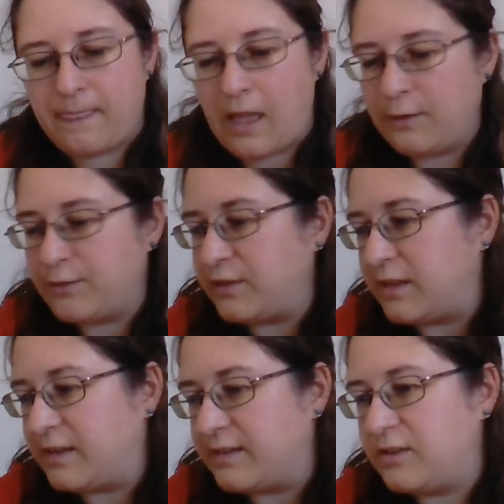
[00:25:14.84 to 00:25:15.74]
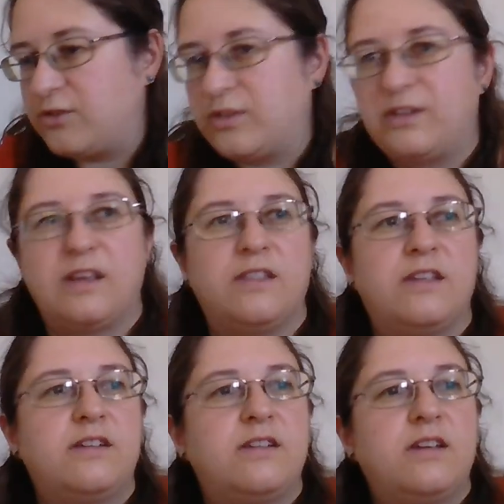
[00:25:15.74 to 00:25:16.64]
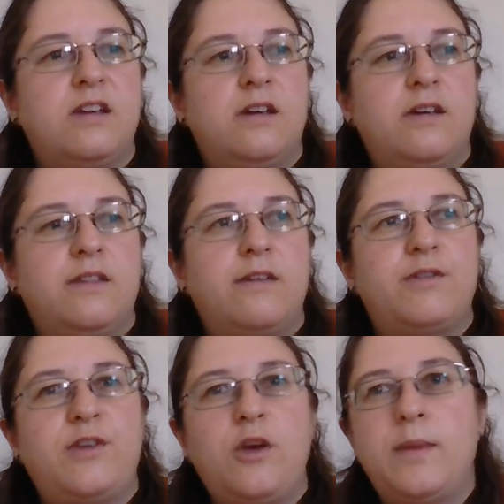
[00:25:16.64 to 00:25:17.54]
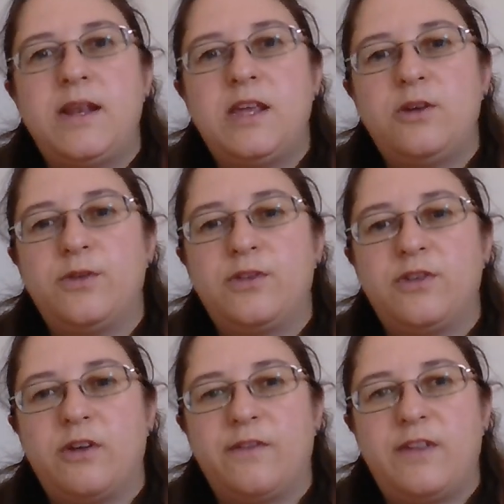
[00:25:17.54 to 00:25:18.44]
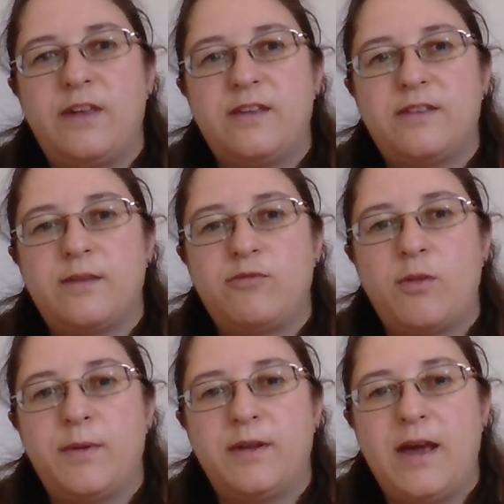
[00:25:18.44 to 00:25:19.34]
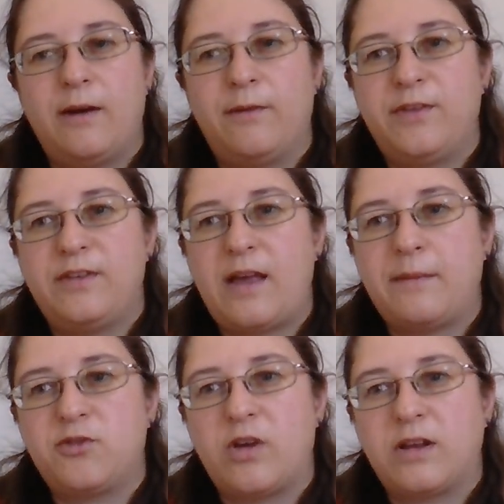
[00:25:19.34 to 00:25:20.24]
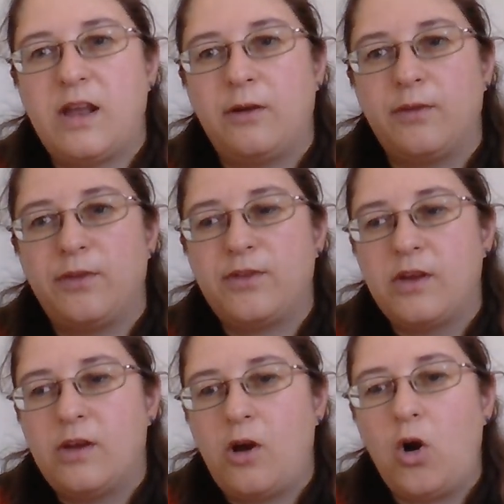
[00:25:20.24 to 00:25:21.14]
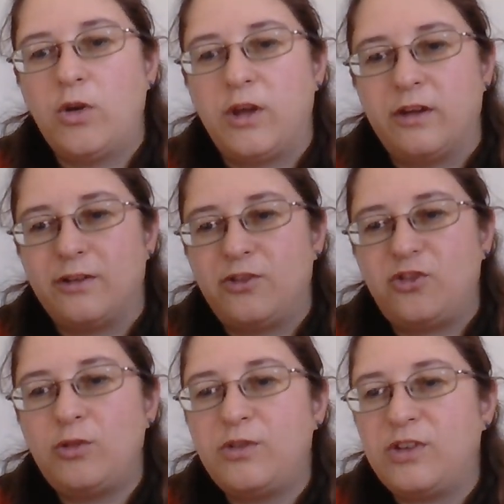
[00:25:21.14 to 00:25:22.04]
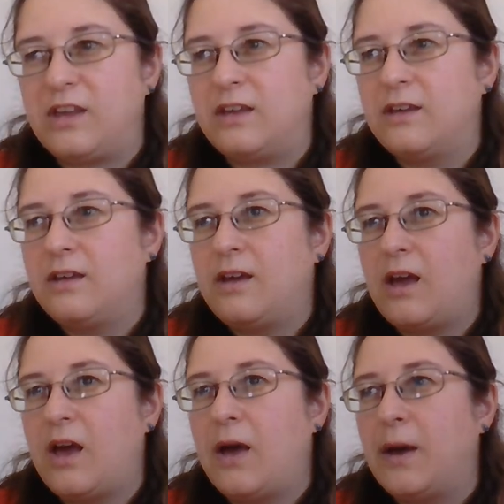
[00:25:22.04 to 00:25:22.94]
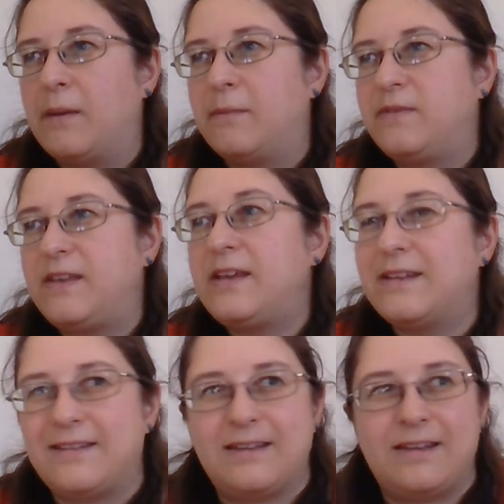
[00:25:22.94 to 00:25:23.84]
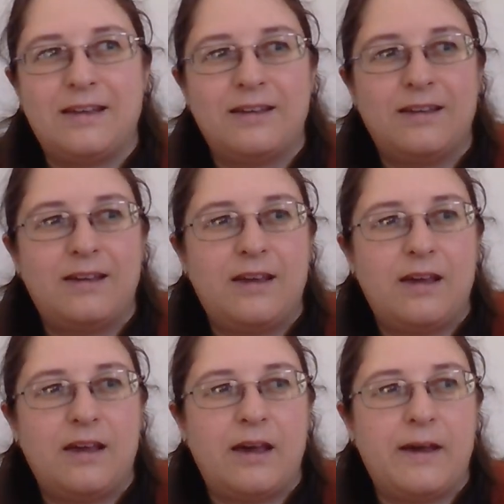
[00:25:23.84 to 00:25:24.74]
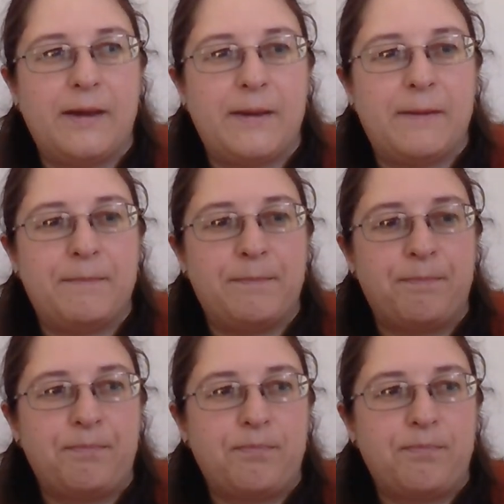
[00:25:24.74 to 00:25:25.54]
I also think it's interesting that there are so many use of these proper nouns, these abstract nouns, honour, duty, dignity, and